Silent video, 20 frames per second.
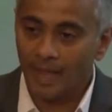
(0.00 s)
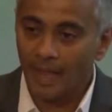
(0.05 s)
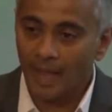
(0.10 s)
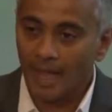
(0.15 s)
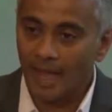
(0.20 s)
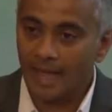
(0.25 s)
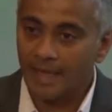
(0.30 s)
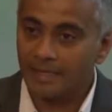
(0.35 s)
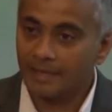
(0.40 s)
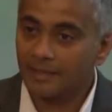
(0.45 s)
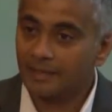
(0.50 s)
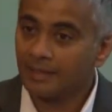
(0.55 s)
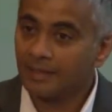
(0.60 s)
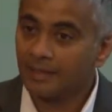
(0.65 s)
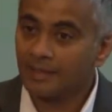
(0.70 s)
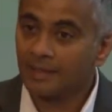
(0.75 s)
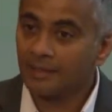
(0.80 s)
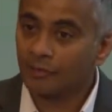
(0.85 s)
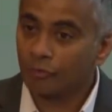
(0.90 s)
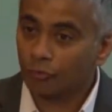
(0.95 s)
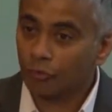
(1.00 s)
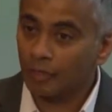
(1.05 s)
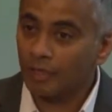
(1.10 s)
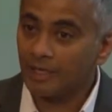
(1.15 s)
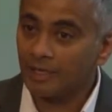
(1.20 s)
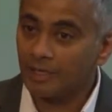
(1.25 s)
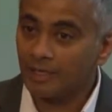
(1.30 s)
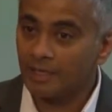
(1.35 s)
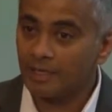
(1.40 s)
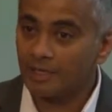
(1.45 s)
And
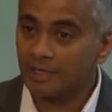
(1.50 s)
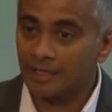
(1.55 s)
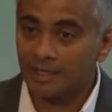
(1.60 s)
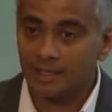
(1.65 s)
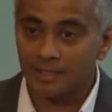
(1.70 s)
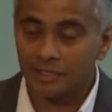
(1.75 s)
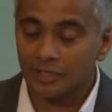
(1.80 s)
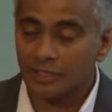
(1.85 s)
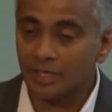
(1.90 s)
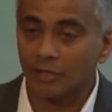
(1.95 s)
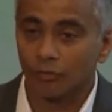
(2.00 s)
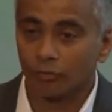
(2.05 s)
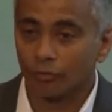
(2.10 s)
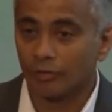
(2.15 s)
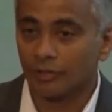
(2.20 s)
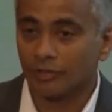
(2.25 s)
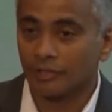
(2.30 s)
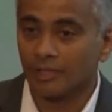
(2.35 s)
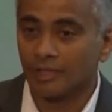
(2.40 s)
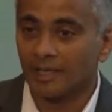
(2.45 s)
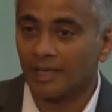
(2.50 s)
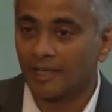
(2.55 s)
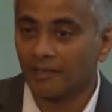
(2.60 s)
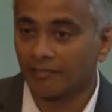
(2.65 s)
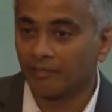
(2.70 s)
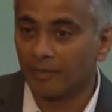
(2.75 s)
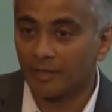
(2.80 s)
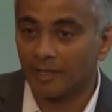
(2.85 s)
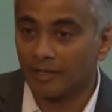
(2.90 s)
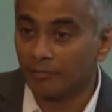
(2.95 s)
trade is central to the
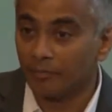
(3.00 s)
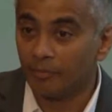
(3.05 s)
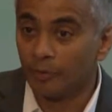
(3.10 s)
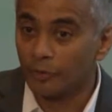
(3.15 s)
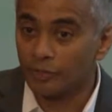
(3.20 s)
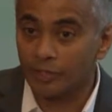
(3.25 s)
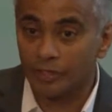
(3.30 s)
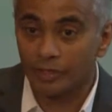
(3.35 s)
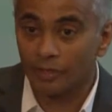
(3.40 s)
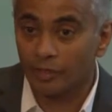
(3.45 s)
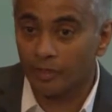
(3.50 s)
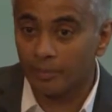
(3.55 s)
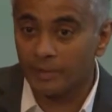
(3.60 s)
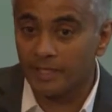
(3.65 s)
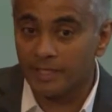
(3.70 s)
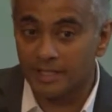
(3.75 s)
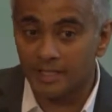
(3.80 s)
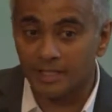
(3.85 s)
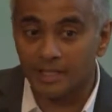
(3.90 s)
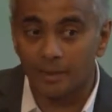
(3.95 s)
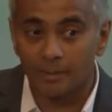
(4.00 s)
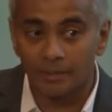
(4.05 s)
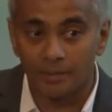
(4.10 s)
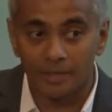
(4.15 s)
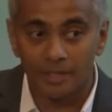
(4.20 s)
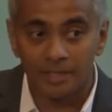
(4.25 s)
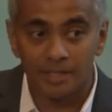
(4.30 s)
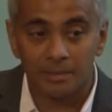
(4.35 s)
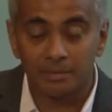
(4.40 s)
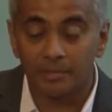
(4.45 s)
lifeblood of most economies and
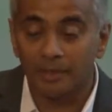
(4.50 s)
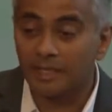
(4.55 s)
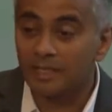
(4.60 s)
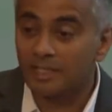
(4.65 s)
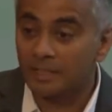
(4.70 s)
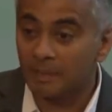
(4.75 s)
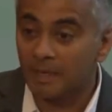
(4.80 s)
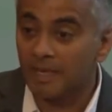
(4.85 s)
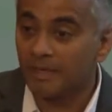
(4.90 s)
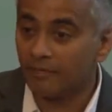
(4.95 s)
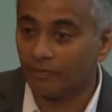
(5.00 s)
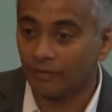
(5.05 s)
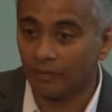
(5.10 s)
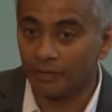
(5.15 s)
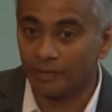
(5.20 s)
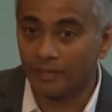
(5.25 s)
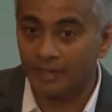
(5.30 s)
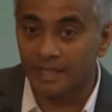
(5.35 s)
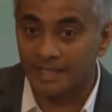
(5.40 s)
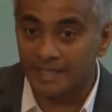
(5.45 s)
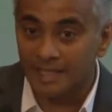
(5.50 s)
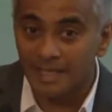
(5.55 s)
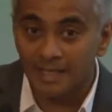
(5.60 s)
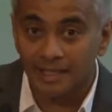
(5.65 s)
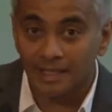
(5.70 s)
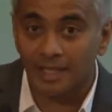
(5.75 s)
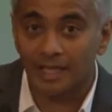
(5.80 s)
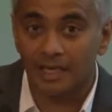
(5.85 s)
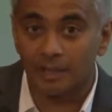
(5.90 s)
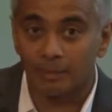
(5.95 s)
companies, but it's painful. It's
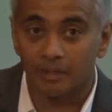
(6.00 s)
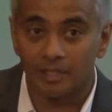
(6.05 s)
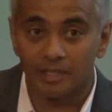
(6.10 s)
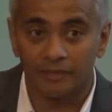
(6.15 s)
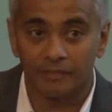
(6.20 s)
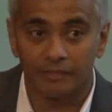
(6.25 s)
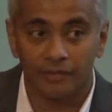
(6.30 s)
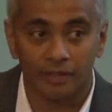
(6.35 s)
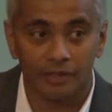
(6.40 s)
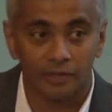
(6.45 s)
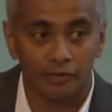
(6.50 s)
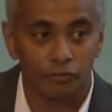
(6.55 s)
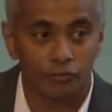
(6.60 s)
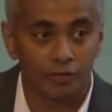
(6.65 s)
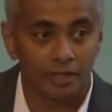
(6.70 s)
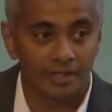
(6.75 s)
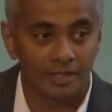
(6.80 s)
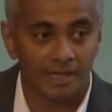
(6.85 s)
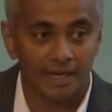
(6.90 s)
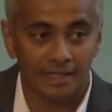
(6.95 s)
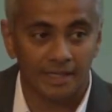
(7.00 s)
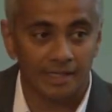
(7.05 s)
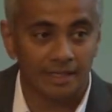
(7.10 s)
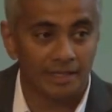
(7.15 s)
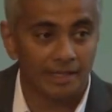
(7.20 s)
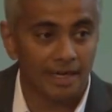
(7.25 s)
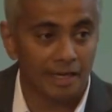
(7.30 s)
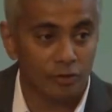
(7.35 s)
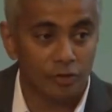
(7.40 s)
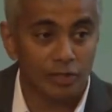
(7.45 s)
incredibly difficult to transact
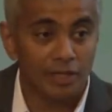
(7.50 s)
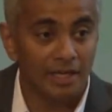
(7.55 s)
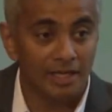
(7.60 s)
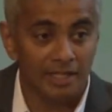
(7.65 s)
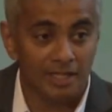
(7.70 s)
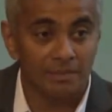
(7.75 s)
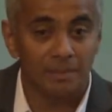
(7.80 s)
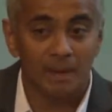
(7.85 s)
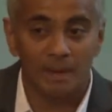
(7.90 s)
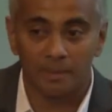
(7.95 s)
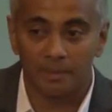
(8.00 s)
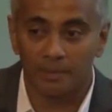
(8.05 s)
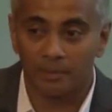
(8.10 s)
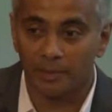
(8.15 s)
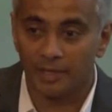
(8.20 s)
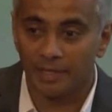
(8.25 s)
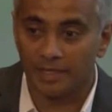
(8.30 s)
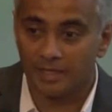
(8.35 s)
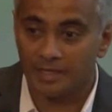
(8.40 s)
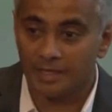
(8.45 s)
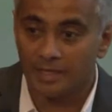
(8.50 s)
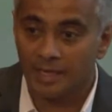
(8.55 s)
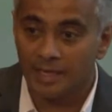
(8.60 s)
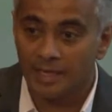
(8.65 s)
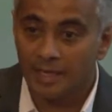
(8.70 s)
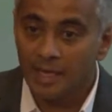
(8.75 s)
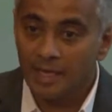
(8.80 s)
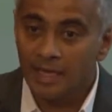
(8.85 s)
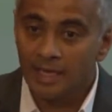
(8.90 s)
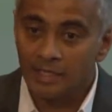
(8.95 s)
internationally, and it's paper-based.
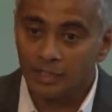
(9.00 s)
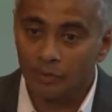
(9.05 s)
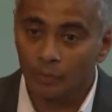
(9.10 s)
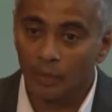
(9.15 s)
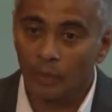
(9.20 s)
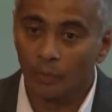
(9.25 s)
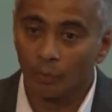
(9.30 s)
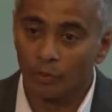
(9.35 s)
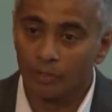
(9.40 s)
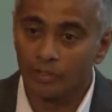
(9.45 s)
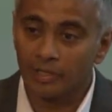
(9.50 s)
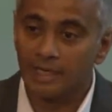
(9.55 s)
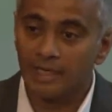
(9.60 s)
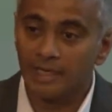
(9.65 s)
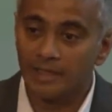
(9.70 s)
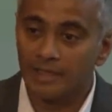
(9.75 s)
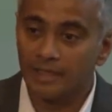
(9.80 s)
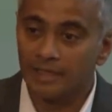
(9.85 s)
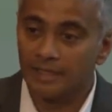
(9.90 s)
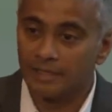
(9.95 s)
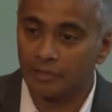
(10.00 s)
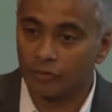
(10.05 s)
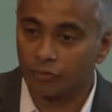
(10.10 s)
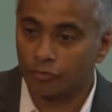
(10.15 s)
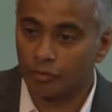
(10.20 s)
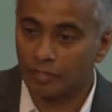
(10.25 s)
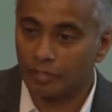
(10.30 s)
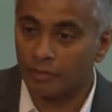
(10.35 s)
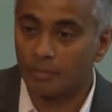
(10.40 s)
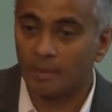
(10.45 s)
So we want to lead the
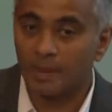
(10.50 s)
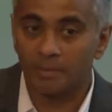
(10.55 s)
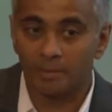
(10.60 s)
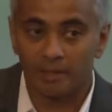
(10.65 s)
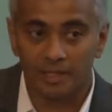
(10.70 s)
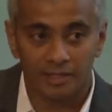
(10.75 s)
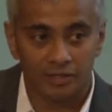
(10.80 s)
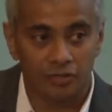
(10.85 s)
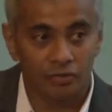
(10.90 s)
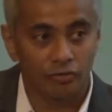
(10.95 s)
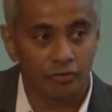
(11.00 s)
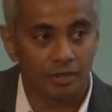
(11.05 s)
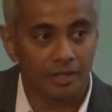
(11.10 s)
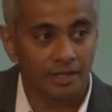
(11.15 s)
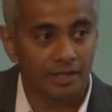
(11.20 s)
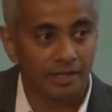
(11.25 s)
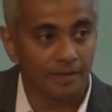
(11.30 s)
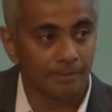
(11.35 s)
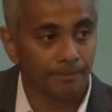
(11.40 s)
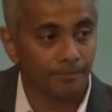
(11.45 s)
industry to paperless trade.